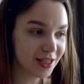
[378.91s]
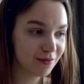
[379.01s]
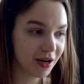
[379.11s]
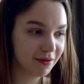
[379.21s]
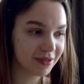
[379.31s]
This
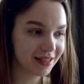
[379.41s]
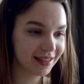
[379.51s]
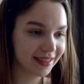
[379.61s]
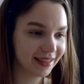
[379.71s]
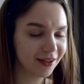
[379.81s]
mom is
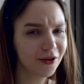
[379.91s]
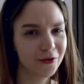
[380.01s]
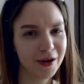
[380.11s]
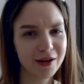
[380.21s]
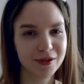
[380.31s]
like,
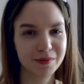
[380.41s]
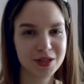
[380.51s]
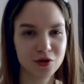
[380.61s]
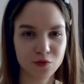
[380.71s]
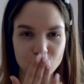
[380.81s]
oh, I will
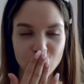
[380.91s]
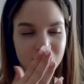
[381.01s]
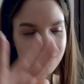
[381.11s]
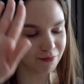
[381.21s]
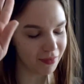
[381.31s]
miss you.
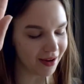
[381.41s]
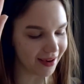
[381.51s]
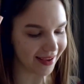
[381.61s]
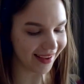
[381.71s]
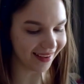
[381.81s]

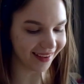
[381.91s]
Bye.